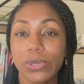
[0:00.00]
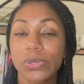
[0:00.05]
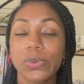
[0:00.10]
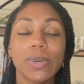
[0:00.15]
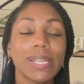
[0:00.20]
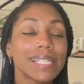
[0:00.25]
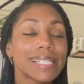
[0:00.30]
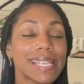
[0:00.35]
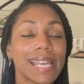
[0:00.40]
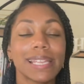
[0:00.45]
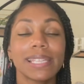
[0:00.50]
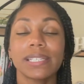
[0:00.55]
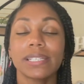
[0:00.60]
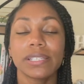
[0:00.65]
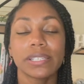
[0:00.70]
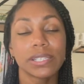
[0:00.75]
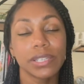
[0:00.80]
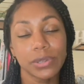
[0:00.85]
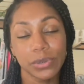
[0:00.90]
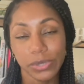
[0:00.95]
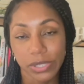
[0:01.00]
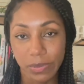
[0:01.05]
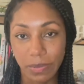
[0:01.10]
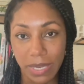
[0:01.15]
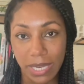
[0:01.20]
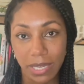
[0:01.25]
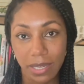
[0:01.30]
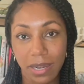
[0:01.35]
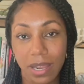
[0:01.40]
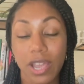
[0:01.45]
What exactly does dose
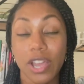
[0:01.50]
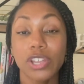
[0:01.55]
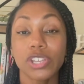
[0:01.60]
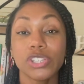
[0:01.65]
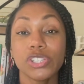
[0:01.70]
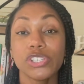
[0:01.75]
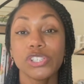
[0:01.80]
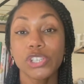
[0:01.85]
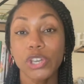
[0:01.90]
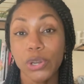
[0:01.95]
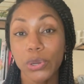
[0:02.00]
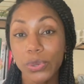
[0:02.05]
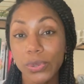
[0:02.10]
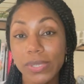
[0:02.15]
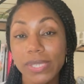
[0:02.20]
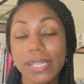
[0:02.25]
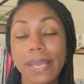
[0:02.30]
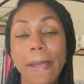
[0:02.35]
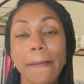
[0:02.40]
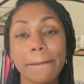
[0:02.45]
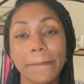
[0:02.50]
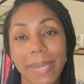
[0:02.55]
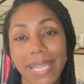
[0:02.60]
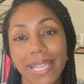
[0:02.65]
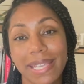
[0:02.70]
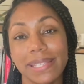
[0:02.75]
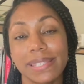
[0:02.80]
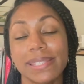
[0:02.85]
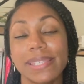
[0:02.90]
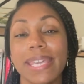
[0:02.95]
mean? Dose
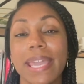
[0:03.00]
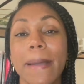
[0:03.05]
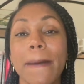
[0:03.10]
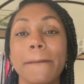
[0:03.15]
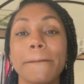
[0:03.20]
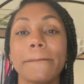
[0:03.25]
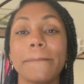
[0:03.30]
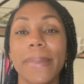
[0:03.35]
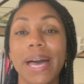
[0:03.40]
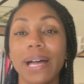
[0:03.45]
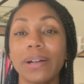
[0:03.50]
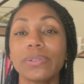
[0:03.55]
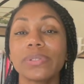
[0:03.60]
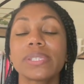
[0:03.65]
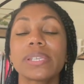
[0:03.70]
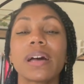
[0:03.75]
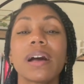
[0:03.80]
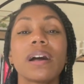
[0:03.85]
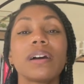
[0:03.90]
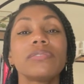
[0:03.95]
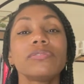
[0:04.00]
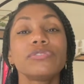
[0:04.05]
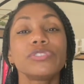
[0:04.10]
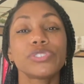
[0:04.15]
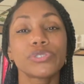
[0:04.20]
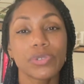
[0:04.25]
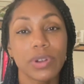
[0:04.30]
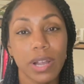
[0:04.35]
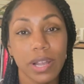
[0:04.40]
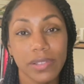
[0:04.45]
means the amount of
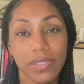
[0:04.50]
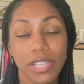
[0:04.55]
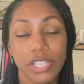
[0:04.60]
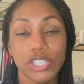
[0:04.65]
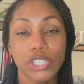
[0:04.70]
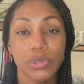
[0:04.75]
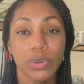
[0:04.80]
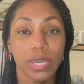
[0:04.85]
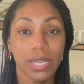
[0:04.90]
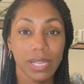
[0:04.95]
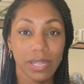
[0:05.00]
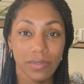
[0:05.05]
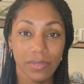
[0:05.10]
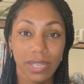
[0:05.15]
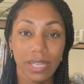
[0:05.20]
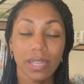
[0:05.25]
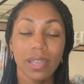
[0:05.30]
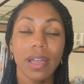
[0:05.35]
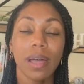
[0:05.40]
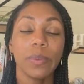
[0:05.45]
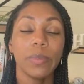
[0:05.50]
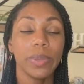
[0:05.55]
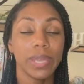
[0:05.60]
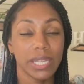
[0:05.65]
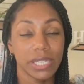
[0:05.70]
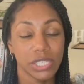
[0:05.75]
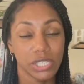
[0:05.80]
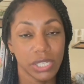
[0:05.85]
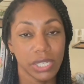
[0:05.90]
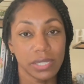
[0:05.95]
drug that you are giving a
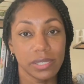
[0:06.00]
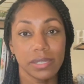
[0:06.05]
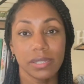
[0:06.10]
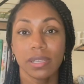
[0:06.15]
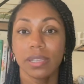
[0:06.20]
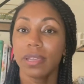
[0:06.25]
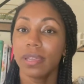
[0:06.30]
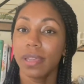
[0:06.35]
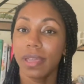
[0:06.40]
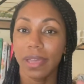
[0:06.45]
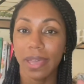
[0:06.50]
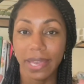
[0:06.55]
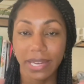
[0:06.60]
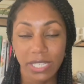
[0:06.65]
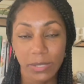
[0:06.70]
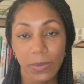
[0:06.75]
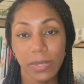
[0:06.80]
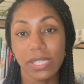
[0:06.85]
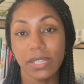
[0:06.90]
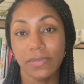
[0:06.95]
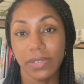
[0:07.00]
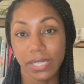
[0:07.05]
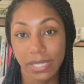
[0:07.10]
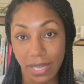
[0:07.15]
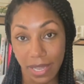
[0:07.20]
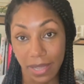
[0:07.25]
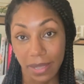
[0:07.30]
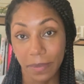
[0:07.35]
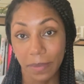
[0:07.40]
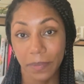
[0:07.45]
patient at a specific
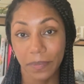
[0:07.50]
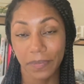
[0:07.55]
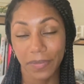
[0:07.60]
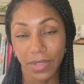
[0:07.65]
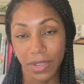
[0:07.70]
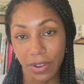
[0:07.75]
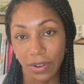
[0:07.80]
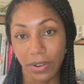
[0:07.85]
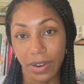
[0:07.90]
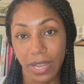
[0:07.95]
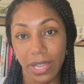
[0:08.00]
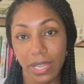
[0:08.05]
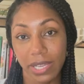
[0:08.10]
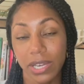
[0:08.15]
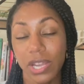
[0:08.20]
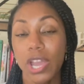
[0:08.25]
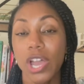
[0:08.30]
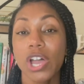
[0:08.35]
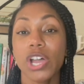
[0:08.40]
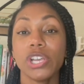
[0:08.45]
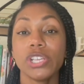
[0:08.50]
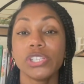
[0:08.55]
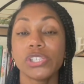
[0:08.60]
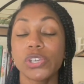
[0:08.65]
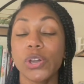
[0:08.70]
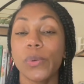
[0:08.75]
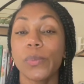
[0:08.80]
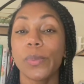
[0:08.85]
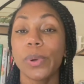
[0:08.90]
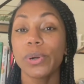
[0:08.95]
time, all right?
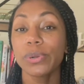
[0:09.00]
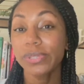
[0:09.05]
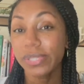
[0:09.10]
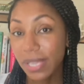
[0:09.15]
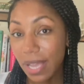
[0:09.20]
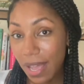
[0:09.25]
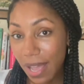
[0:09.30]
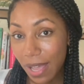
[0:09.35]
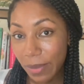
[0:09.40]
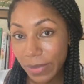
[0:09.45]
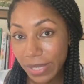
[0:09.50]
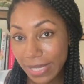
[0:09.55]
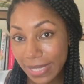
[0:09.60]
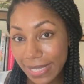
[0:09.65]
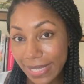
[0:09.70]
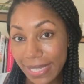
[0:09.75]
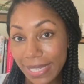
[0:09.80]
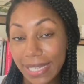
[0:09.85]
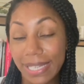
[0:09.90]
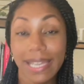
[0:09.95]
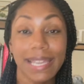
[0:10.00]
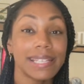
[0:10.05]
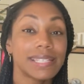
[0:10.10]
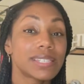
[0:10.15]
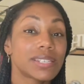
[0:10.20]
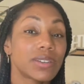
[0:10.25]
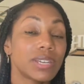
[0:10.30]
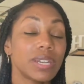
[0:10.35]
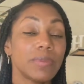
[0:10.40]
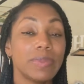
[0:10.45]
So most commonly, it's
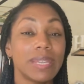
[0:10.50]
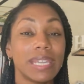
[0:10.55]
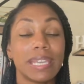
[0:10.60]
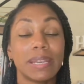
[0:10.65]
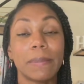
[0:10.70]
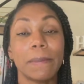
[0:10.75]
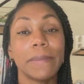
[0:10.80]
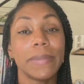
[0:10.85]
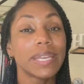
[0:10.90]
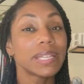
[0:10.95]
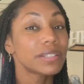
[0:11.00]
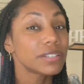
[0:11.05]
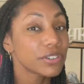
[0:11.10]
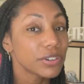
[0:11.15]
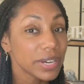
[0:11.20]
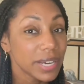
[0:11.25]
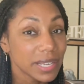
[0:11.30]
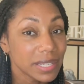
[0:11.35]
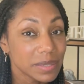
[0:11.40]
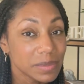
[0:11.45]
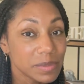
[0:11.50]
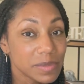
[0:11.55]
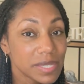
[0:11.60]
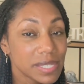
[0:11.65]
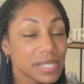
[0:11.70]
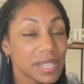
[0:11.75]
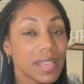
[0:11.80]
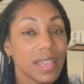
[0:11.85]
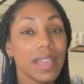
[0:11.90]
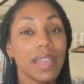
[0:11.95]
going to be in
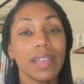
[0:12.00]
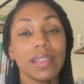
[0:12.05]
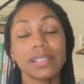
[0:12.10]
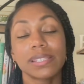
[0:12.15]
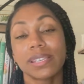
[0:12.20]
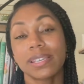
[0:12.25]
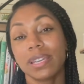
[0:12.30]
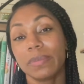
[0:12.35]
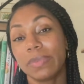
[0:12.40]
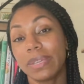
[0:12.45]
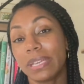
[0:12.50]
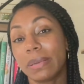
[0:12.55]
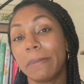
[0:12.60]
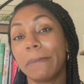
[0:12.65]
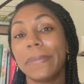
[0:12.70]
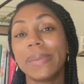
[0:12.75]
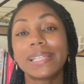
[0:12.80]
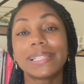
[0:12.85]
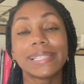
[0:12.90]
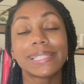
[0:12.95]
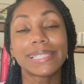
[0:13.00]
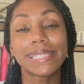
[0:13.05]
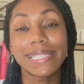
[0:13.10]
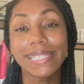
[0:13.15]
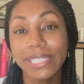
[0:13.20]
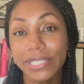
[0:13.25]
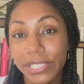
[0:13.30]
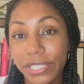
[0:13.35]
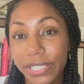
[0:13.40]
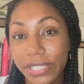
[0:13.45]
milligrams, it's going to be in
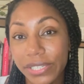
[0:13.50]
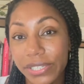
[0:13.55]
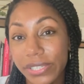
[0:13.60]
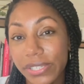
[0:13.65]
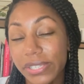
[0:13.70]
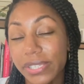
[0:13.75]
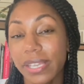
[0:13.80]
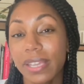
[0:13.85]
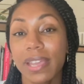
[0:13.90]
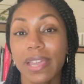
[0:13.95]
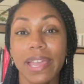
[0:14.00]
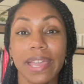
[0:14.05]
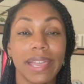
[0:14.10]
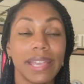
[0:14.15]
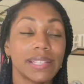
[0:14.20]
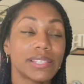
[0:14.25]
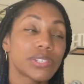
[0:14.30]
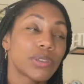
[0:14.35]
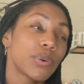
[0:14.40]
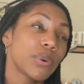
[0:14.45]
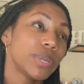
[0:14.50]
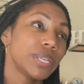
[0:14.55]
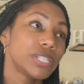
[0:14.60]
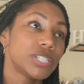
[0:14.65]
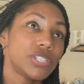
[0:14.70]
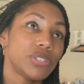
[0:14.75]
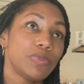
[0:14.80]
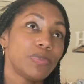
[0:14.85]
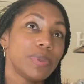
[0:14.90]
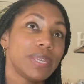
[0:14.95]
milliliters, it's going
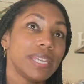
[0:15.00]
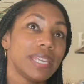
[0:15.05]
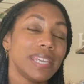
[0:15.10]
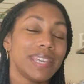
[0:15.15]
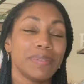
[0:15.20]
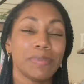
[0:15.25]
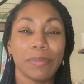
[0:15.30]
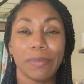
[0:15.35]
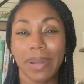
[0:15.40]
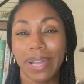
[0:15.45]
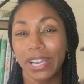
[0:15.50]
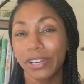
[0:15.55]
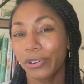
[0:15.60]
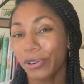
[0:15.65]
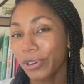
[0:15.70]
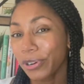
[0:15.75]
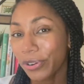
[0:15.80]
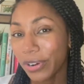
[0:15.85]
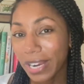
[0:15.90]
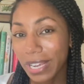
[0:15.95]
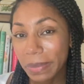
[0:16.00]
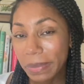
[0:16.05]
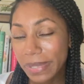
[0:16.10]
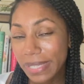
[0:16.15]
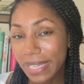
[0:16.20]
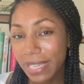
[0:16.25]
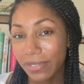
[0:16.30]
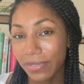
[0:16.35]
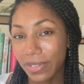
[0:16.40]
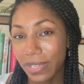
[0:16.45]
to be in micrograms
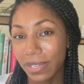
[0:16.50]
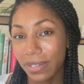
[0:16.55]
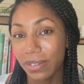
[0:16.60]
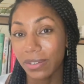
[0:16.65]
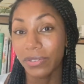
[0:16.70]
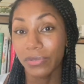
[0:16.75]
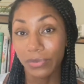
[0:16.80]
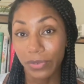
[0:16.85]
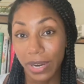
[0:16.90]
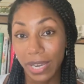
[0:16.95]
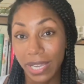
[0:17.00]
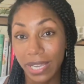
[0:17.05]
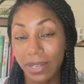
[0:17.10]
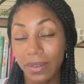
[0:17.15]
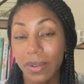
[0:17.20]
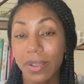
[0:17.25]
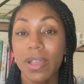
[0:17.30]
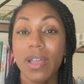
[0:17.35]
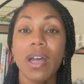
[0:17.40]
even, right?